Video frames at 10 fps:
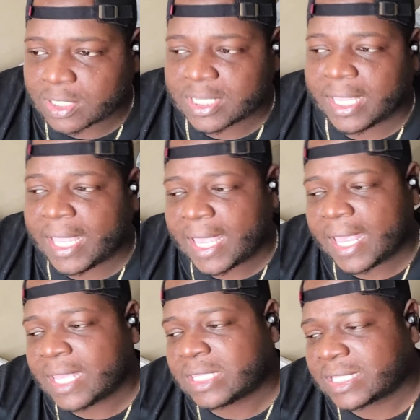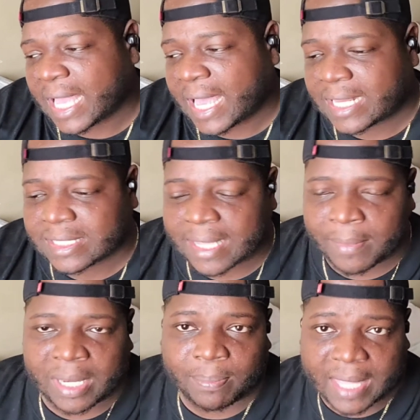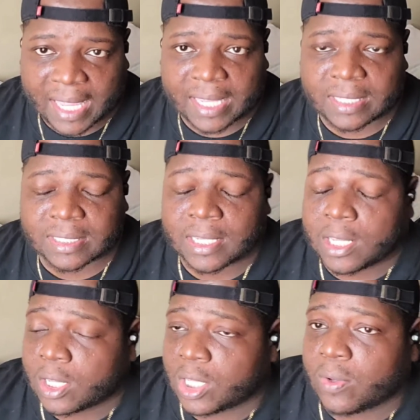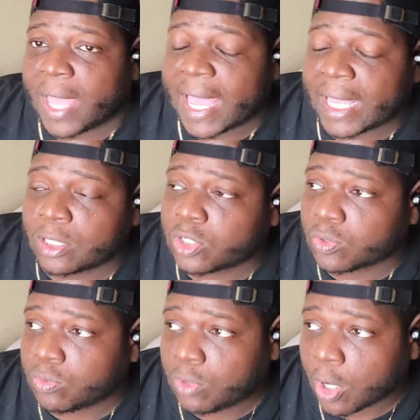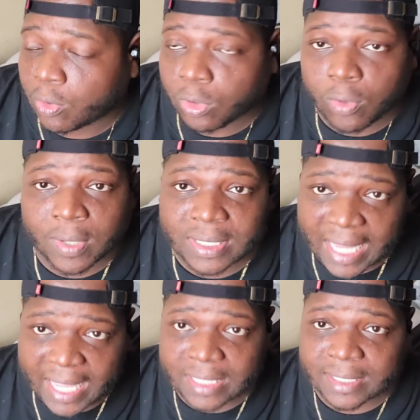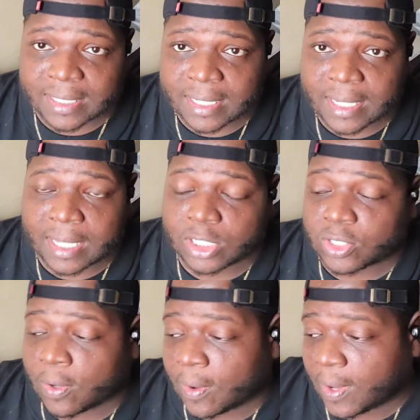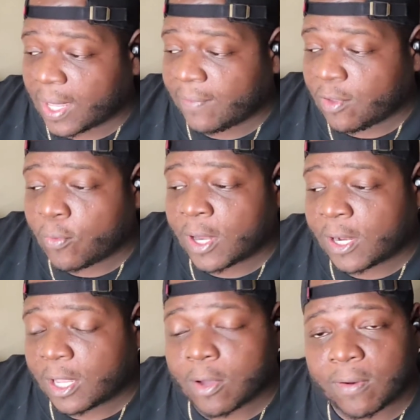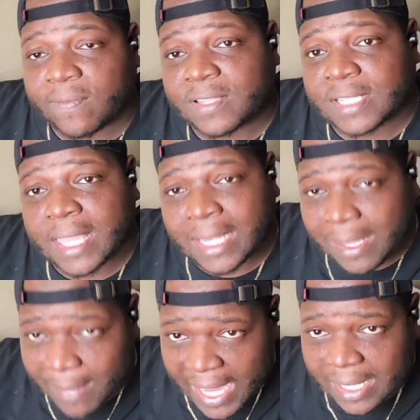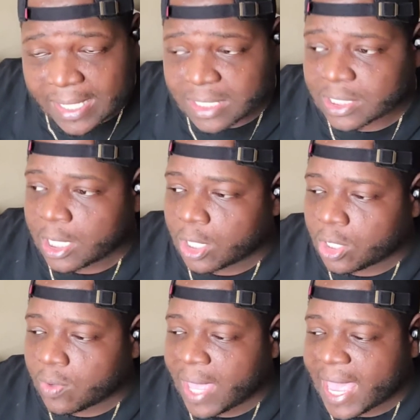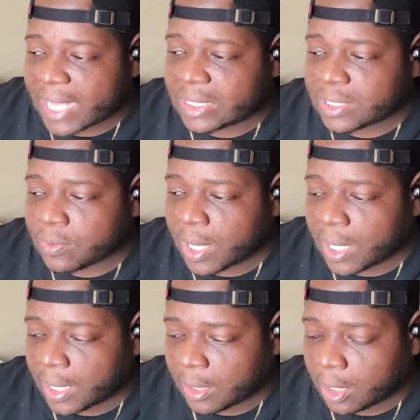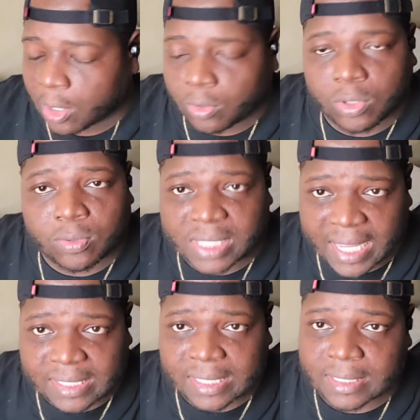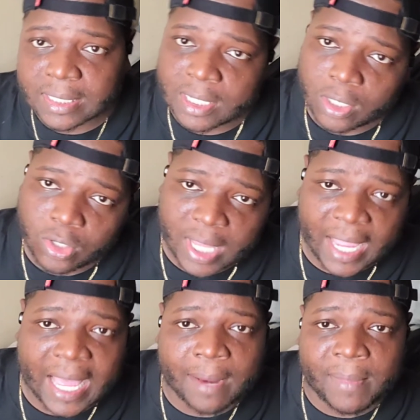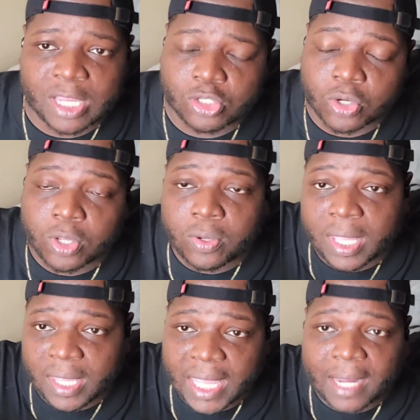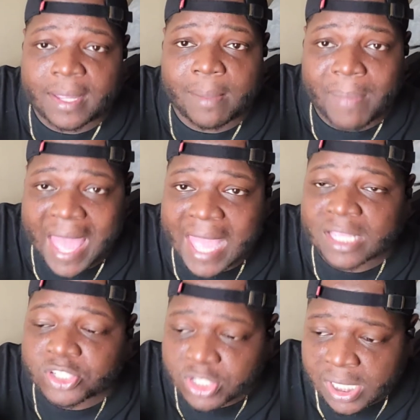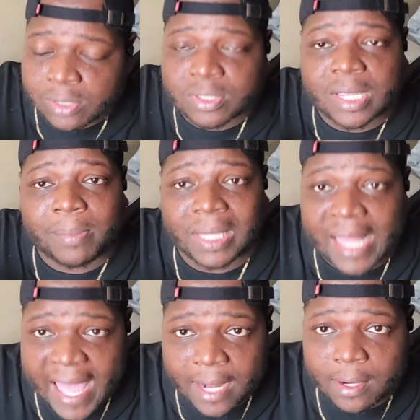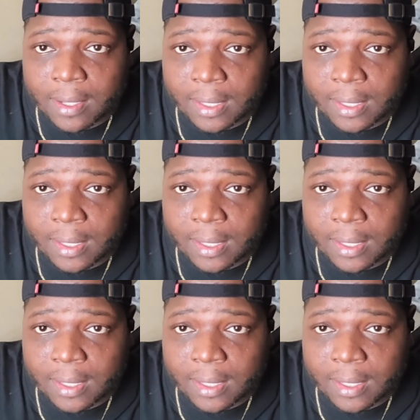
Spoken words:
to get inside of some of them things, you had to go through a test. So if you wanted to go to facility maintenance, you had to go through tests. They got to make sure you can carry a bag of shingles up a ladder.